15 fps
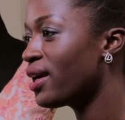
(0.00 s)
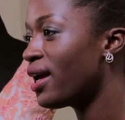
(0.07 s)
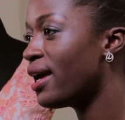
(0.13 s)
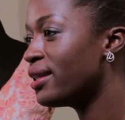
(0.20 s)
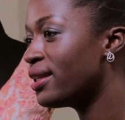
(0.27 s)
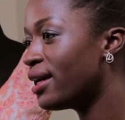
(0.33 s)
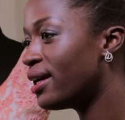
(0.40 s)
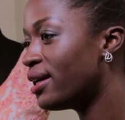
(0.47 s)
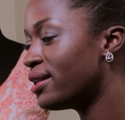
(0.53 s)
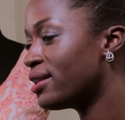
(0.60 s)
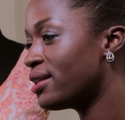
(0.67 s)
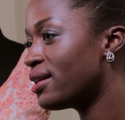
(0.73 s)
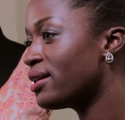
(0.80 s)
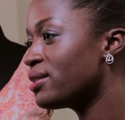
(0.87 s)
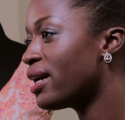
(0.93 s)
And
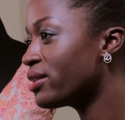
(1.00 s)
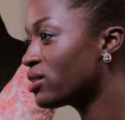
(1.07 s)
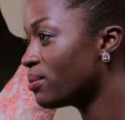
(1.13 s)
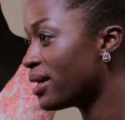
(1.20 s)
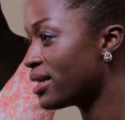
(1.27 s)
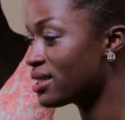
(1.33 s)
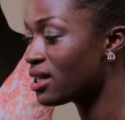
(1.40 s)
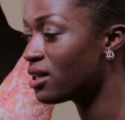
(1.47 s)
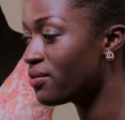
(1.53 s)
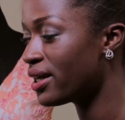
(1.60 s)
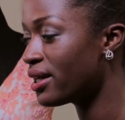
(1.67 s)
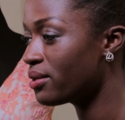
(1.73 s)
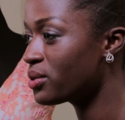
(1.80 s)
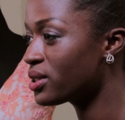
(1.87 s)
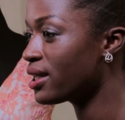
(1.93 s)
then to myself,
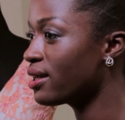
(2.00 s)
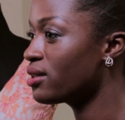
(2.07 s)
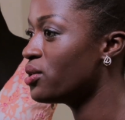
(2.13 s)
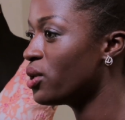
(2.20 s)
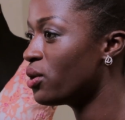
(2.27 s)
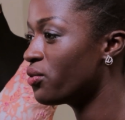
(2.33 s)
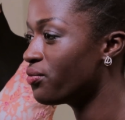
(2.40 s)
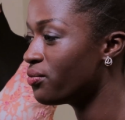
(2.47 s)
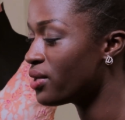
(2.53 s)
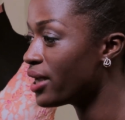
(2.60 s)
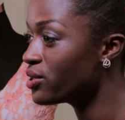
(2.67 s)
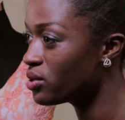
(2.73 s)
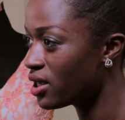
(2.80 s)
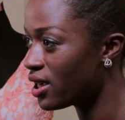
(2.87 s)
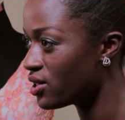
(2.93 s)
I was like, you know,
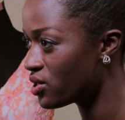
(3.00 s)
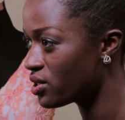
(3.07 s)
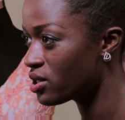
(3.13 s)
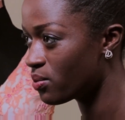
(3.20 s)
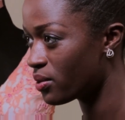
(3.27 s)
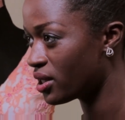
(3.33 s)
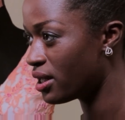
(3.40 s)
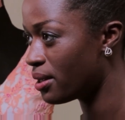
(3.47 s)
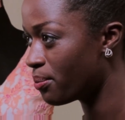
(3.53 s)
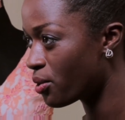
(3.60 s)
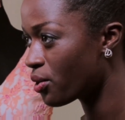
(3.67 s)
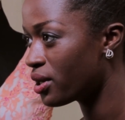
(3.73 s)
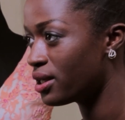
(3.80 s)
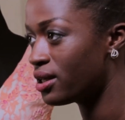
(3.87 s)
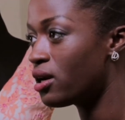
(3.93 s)
education is really
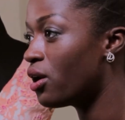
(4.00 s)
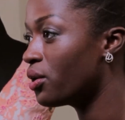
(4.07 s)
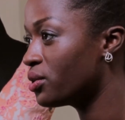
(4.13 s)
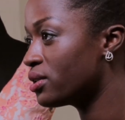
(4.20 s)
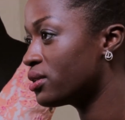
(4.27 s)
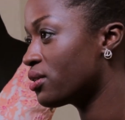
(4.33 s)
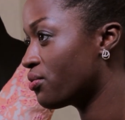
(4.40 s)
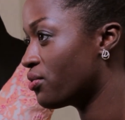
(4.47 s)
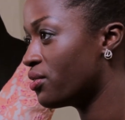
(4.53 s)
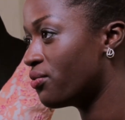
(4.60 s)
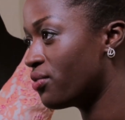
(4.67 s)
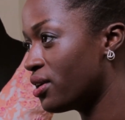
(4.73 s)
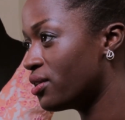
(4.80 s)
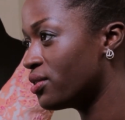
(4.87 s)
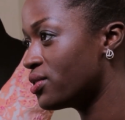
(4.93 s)
important in all the different
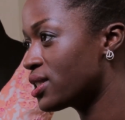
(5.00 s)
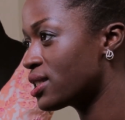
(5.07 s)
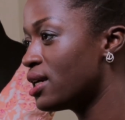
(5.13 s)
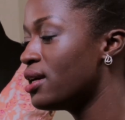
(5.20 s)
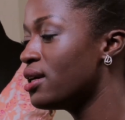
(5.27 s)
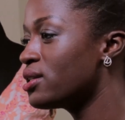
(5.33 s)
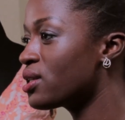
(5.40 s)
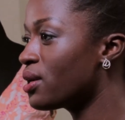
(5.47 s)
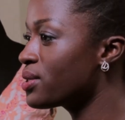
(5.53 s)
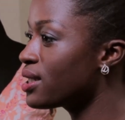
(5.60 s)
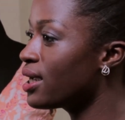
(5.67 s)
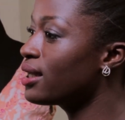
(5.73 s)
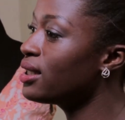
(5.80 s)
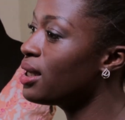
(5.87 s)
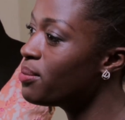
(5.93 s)
fields. So I was
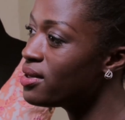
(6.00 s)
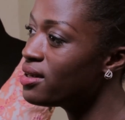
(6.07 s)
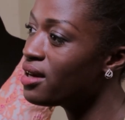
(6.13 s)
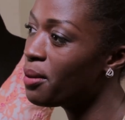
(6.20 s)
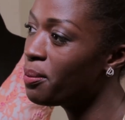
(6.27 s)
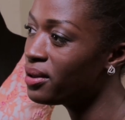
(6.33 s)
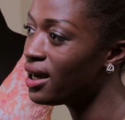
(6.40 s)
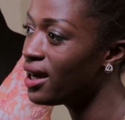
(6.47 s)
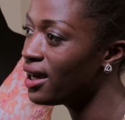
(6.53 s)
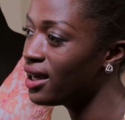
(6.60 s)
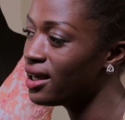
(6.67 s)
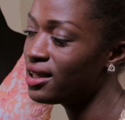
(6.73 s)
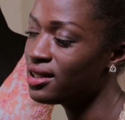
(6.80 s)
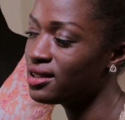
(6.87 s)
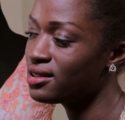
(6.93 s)
like, let me
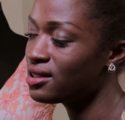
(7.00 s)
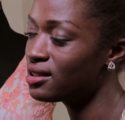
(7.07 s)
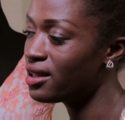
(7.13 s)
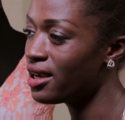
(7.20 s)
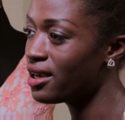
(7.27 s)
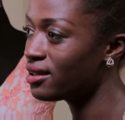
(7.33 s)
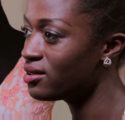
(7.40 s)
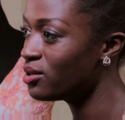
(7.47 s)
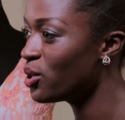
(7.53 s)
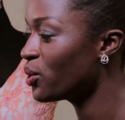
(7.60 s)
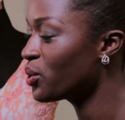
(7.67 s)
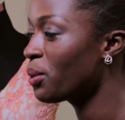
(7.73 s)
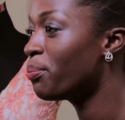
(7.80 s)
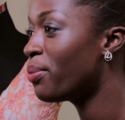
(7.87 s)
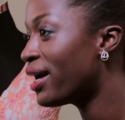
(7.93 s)
apply to like, you know,
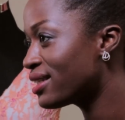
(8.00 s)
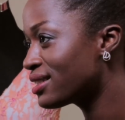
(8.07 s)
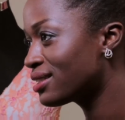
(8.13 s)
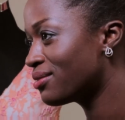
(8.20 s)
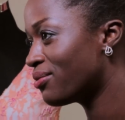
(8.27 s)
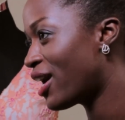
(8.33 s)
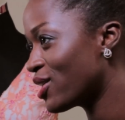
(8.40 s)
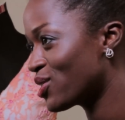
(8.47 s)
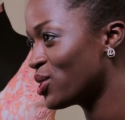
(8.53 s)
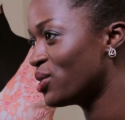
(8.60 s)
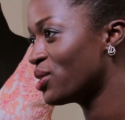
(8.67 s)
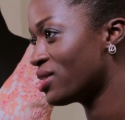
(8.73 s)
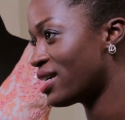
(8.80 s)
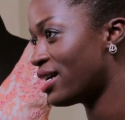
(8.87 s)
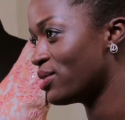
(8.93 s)
the best
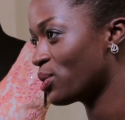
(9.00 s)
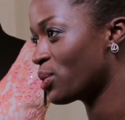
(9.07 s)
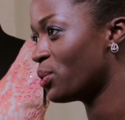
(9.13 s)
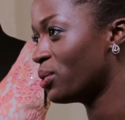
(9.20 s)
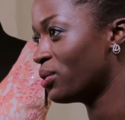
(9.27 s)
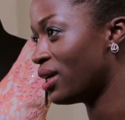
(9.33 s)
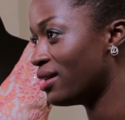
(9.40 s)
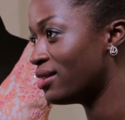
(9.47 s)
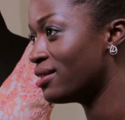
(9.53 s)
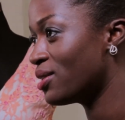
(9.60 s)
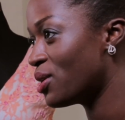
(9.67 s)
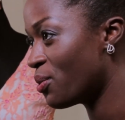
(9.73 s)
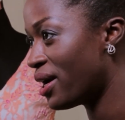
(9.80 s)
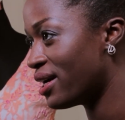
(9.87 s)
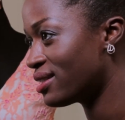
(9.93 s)
fashion design school in
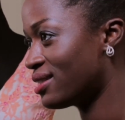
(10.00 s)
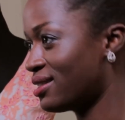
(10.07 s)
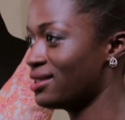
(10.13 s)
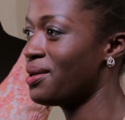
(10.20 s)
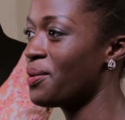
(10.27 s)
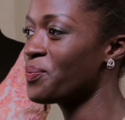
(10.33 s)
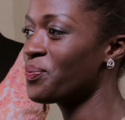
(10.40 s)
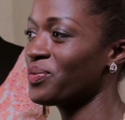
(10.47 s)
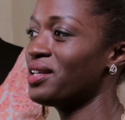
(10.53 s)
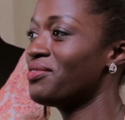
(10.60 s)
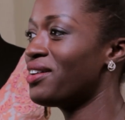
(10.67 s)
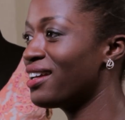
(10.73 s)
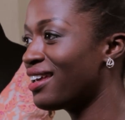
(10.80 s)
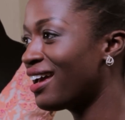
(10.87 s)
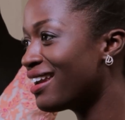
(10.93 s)
the US.
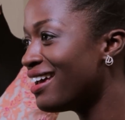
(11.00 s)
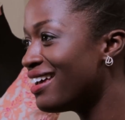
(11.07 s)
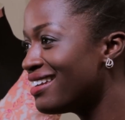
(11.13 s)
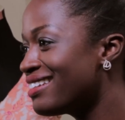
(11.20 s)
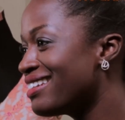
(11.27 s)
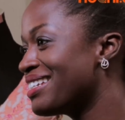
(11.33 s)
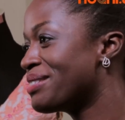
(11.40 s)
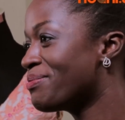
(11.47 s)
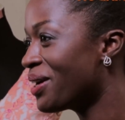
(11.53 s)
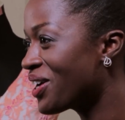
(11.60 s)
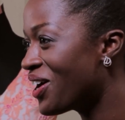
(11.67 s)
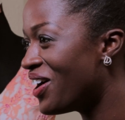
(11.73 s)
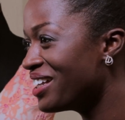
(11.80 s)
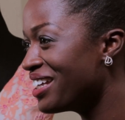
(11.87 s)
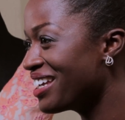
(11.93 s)
If I get in, it's my
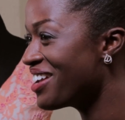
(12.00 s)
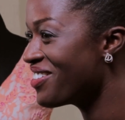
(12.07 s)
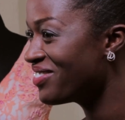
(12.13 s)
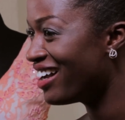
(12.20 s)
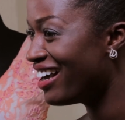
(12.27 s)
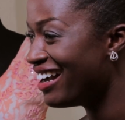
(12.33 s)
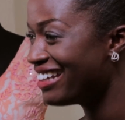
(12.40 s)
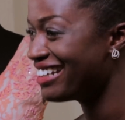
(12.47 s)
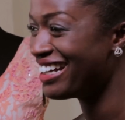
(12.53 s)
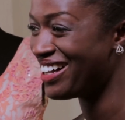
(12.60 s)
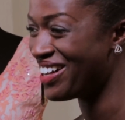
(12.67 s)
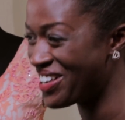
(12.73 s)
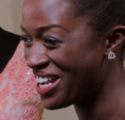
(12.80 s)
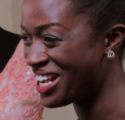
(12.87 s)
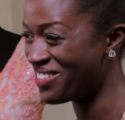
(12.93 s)
calling. If not,
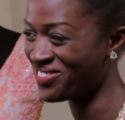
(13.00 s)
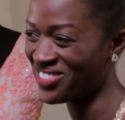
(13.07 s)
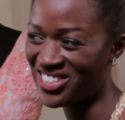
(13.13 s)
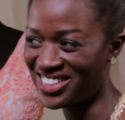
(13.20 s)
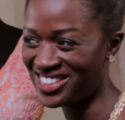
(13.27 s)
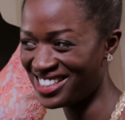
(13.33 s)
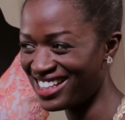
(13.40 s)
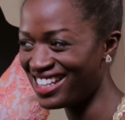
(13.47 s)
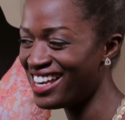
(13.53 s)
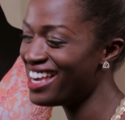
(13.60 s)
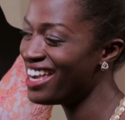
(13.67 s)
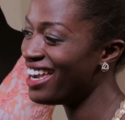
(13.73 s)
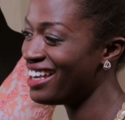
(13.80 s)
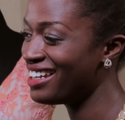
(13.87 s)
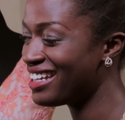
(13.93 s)
I'll keep on.
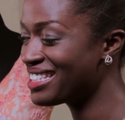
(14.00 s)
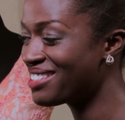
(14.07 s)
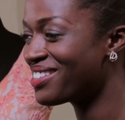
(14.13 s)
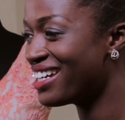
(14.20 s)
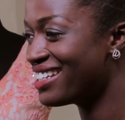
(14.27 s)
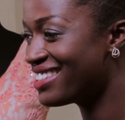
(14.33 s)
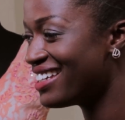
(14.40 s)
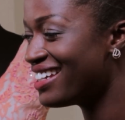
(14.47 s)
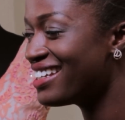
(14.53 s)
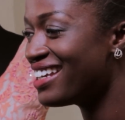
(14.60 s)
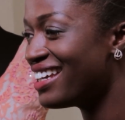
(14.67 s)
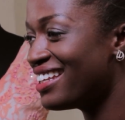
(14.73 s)
And that's what I did.